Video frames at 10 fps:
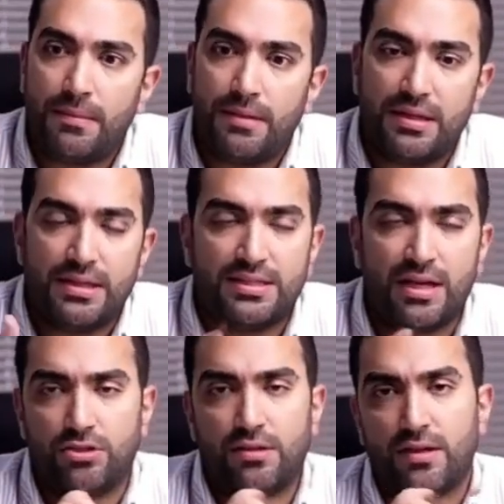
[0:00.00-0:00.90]
The
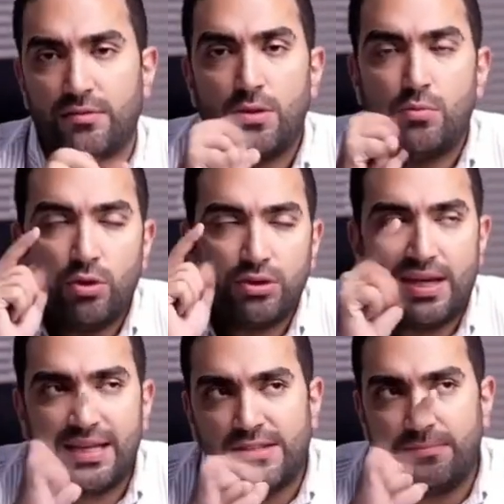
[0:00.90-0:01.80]
details of every word
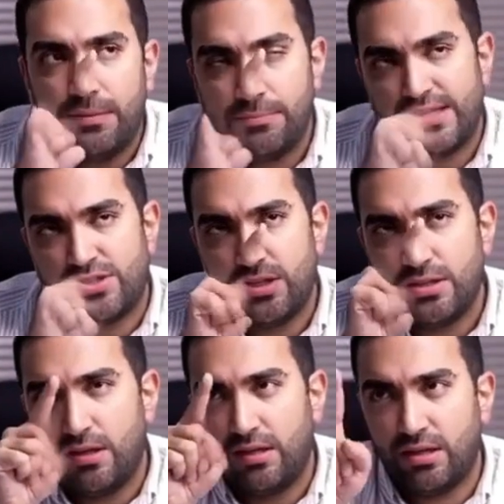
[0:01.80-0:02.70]
that has been
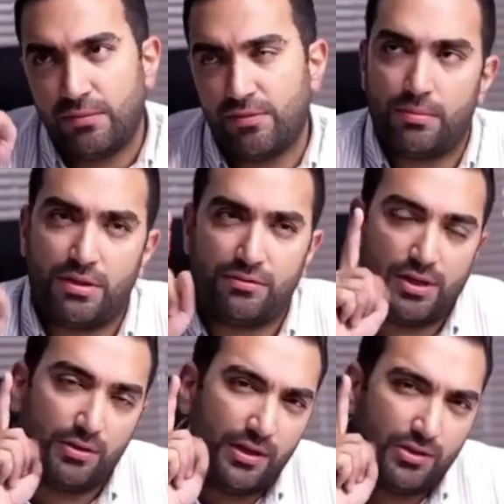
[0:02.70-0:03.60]
mentioned, from the
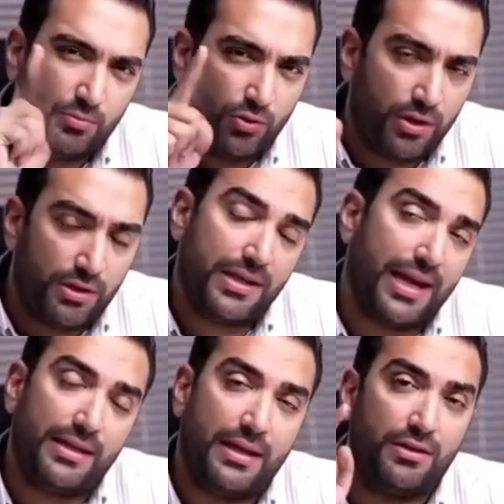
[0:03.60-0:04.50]
various words
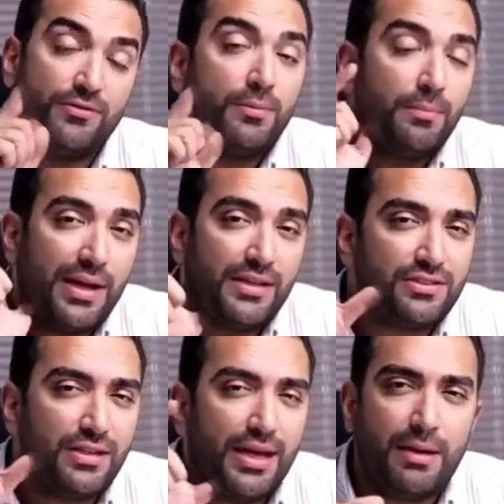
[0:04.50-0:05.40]
and the different
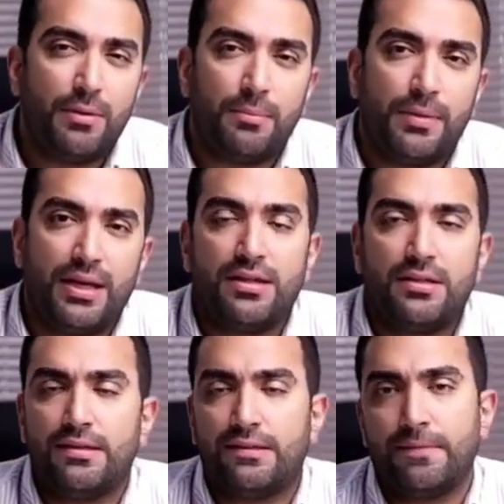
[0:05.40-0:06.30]
places they have been placed.